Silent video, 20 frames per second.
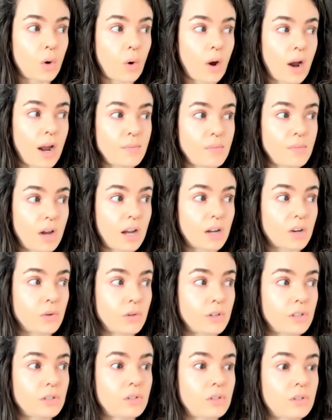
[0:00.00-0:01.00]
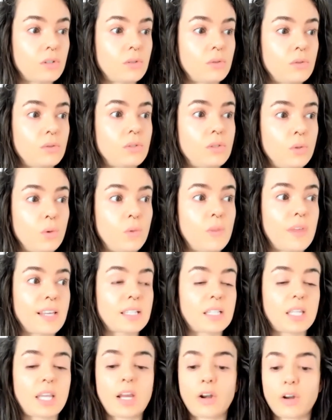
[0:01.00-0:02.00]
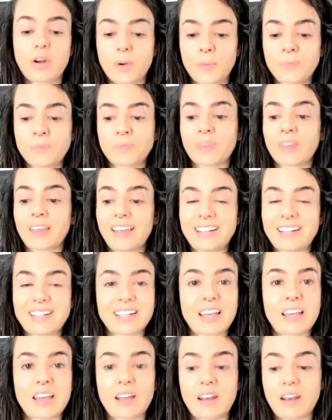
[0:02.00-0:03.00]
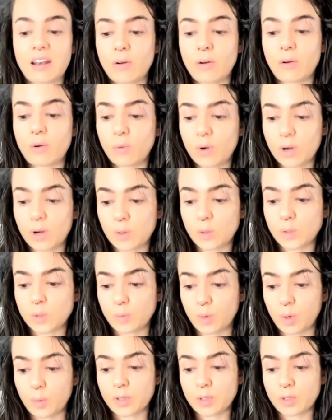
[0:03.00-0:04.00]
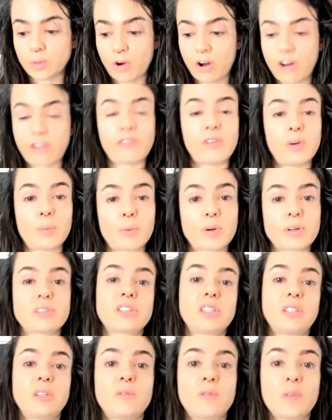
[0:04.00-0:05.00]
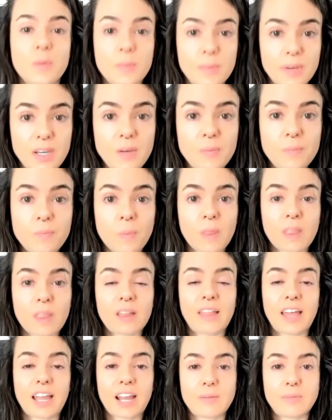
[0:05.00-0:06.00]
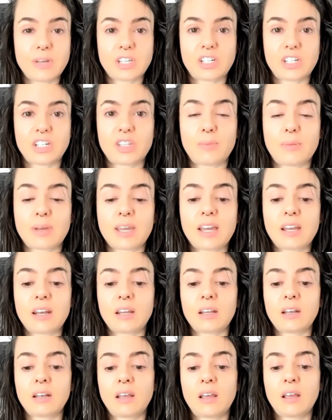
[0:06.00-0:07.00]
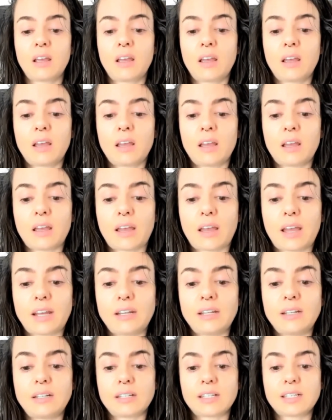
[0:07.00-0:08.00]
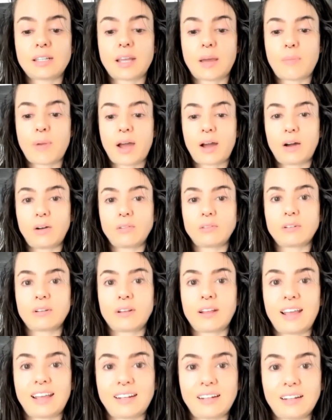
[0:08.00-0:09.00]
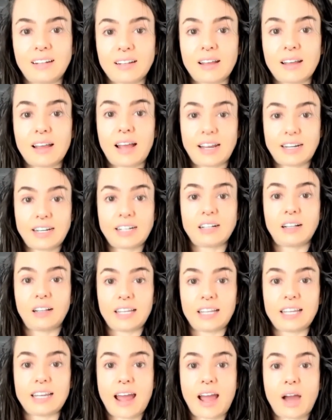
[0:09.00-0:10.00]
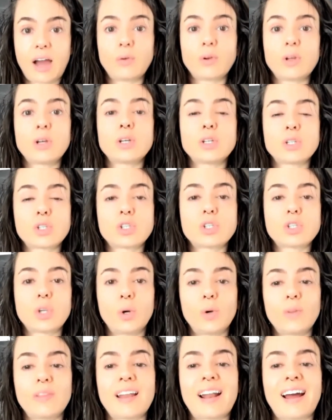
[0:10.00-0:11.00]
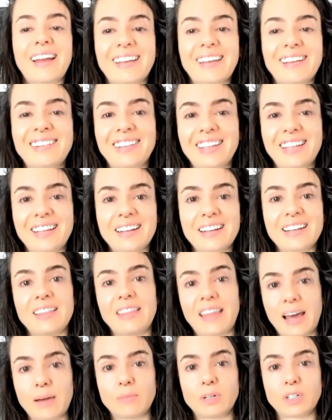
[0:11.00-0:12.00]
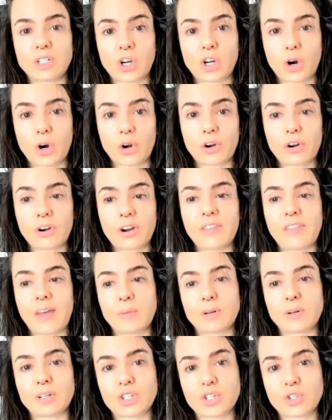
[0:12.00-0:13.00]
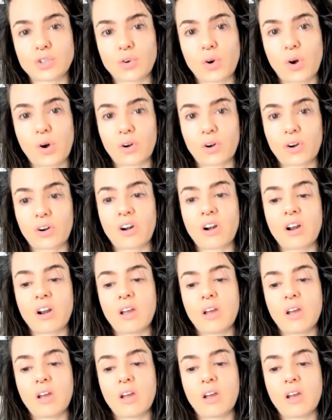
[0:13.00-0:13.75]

I'm not going to do things later. It's, again, one of those moments where I feel personally, for me, like I mentioned in the beginning, I need to step out and I need to lean out so that I can lean in that much harder and that much stronger